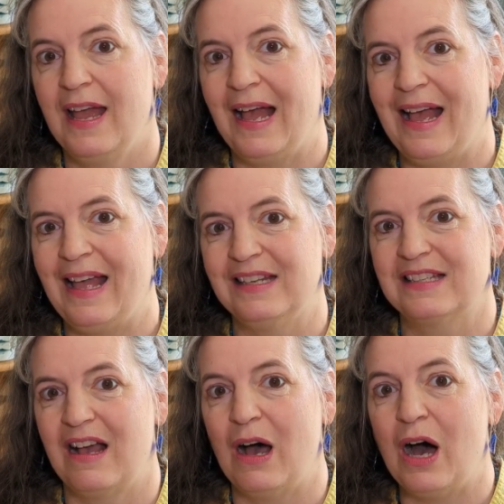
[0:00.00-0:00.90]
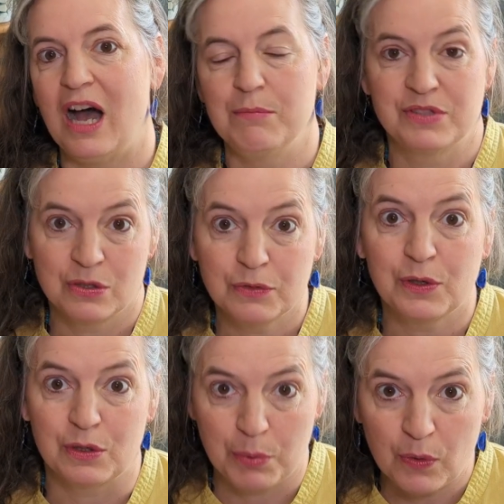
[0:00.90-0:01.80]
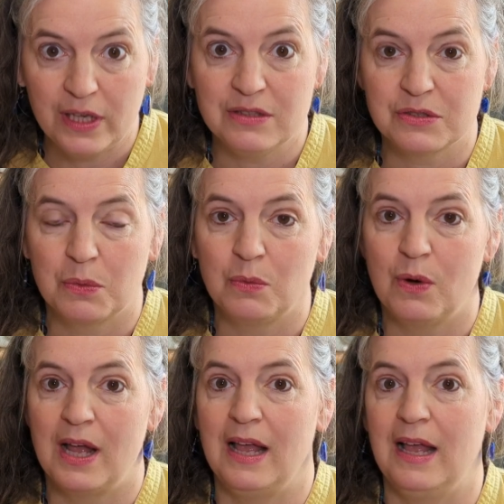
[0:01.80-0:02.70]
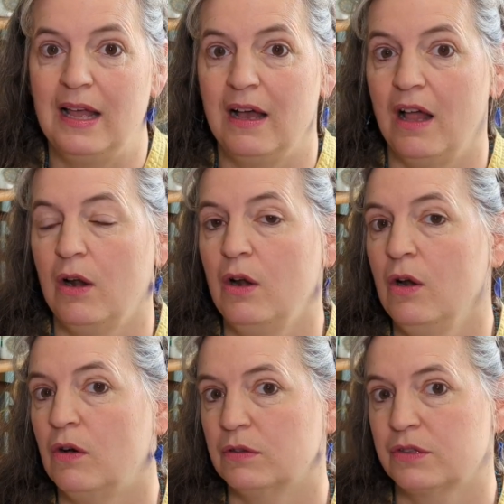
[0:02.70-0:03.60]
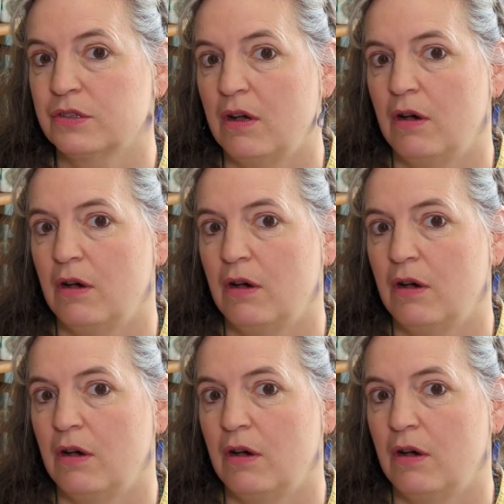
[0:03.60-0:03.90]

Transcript: and I'm sort of at the point where a lot